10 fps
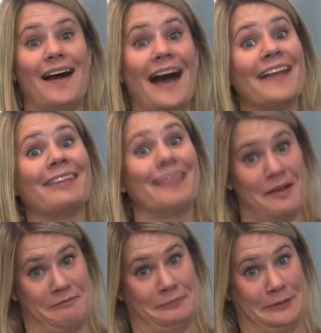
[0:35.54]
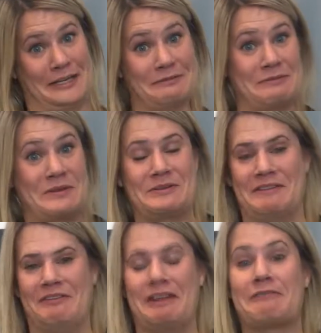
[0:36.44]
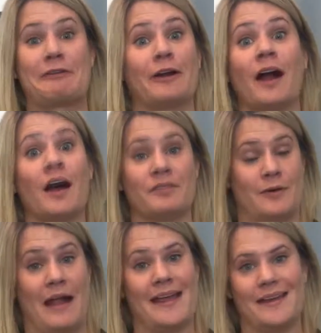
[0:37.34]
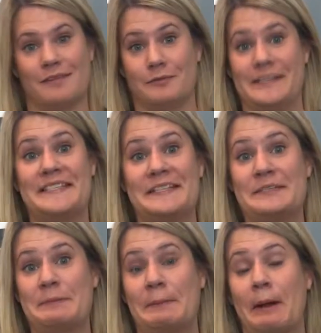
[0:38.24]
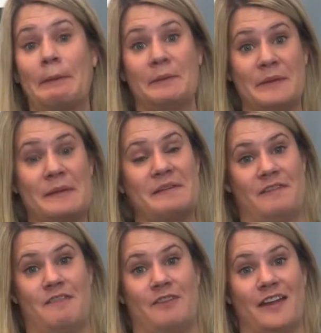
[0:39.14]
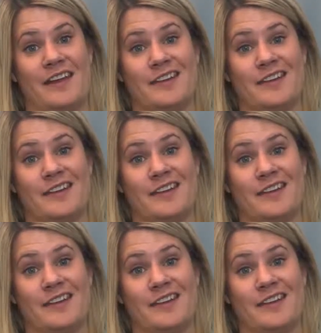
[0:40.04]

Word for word: I love working for Protiviti for a variety of reasons, but probably my favorite